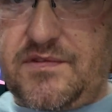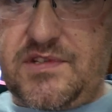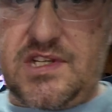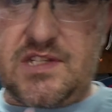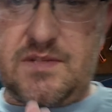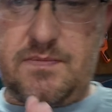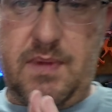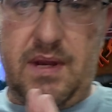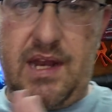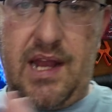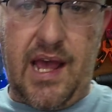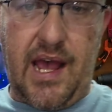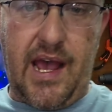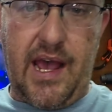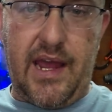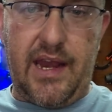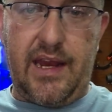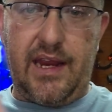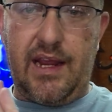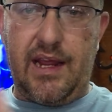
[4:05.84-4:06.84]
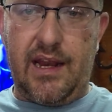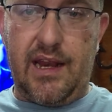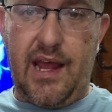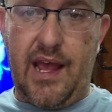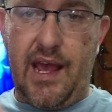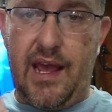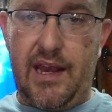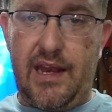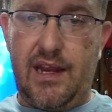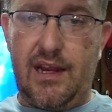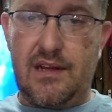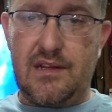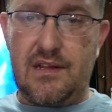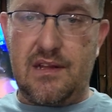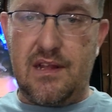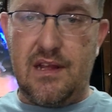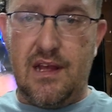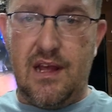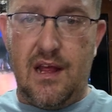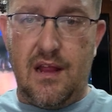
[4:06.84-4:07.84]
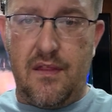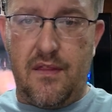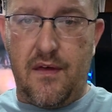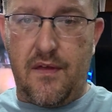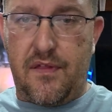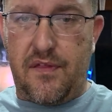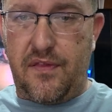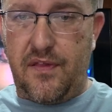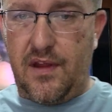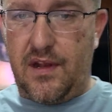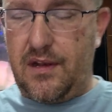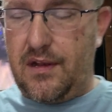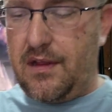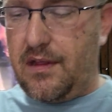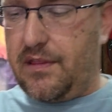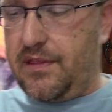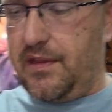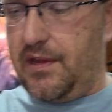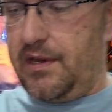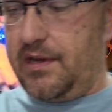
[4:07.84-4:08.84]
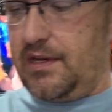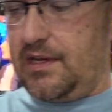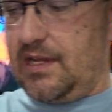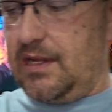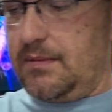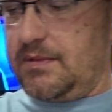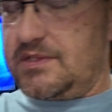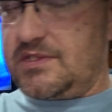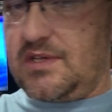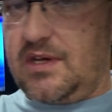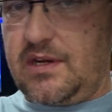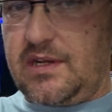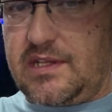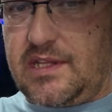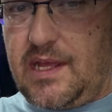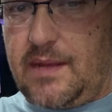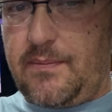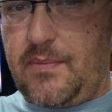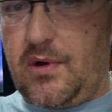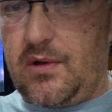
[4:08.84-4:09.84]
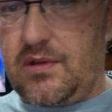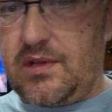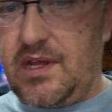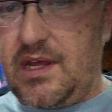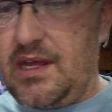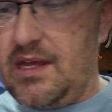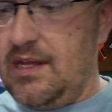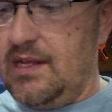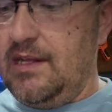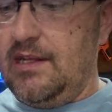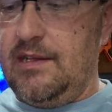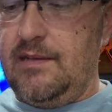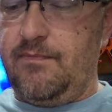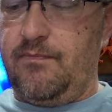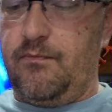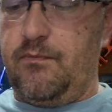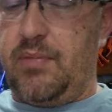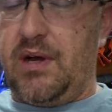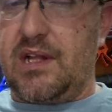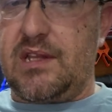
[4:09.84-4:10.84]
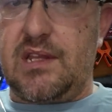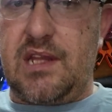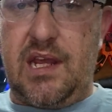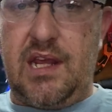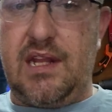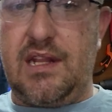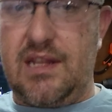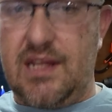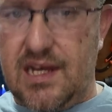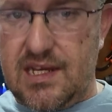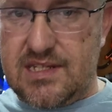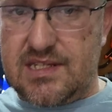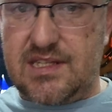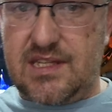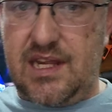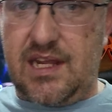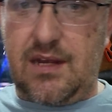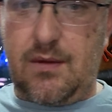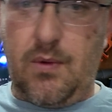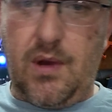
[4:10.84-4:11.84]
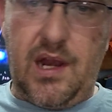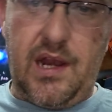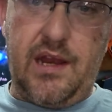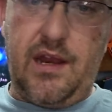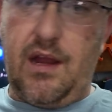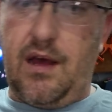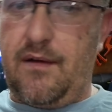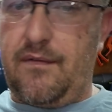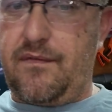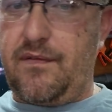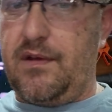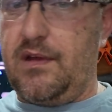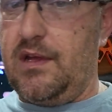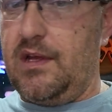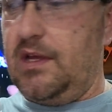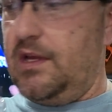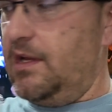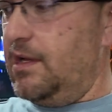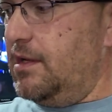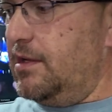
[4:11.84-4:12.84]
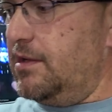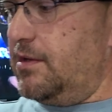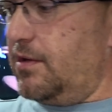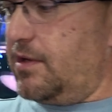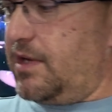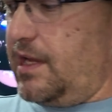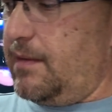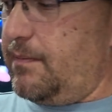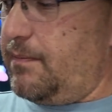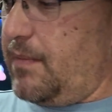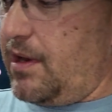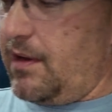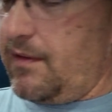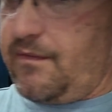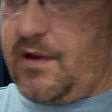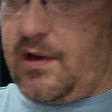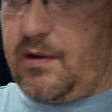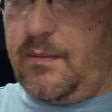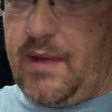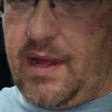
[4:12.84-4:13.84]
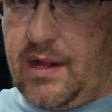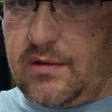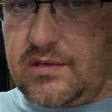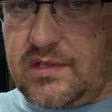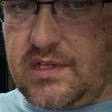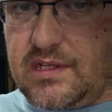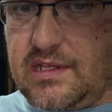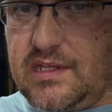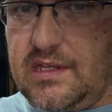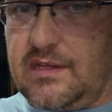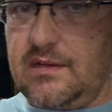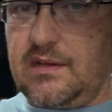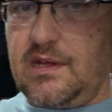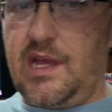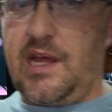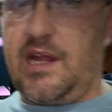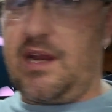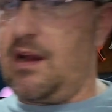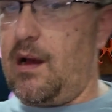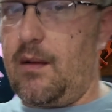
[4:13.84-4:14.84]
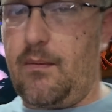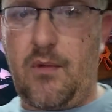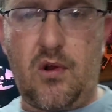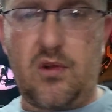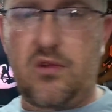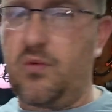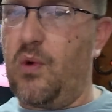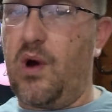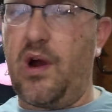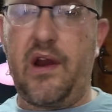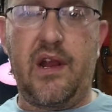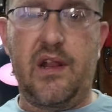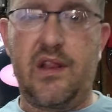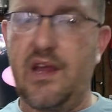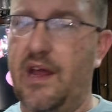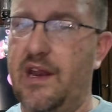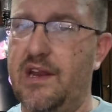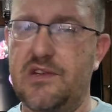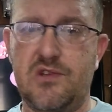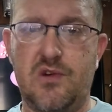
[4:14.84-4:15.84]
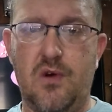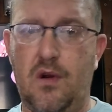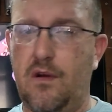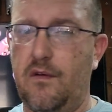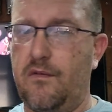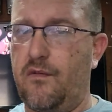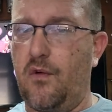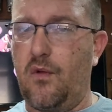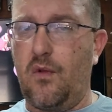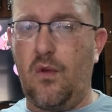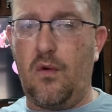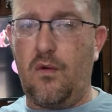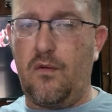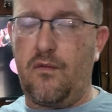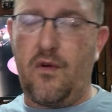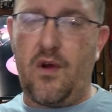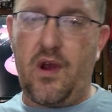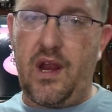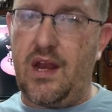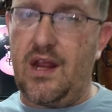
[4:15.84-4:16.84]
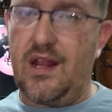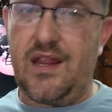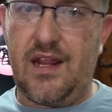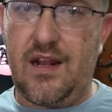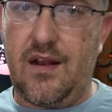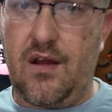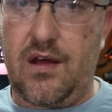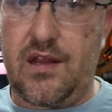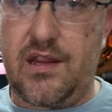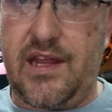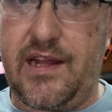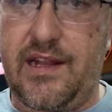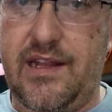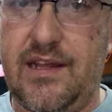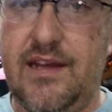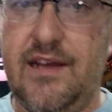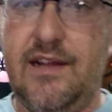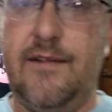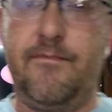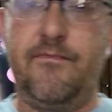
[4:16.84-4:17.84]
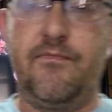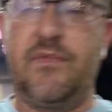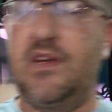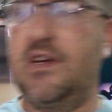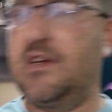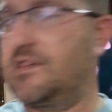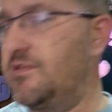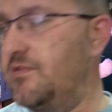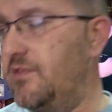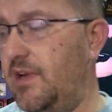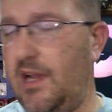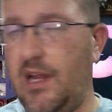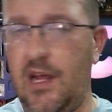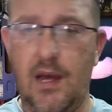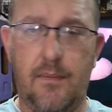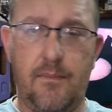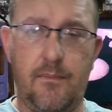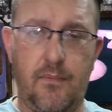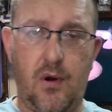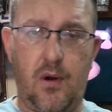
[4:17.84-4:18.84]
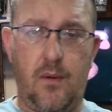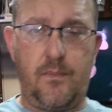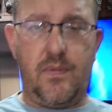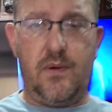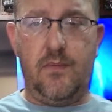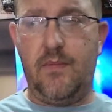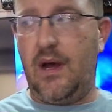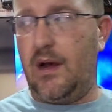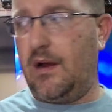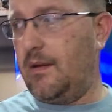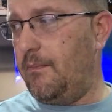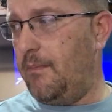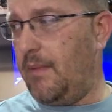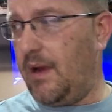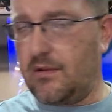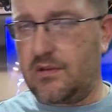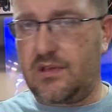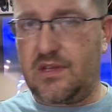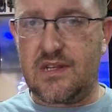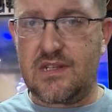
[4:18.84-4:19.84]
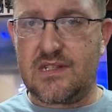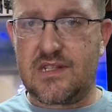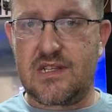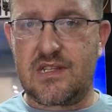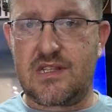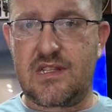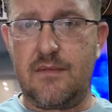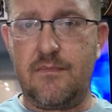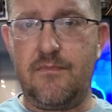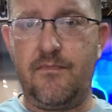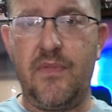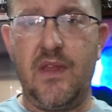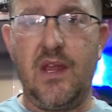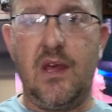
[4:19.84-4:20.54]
just been adding the thin double-sided tape on there, but it does stick well enough to keep my phone mounted, and I'm not worried that it's going to fall off or anything like that. It's really a proper mounting system.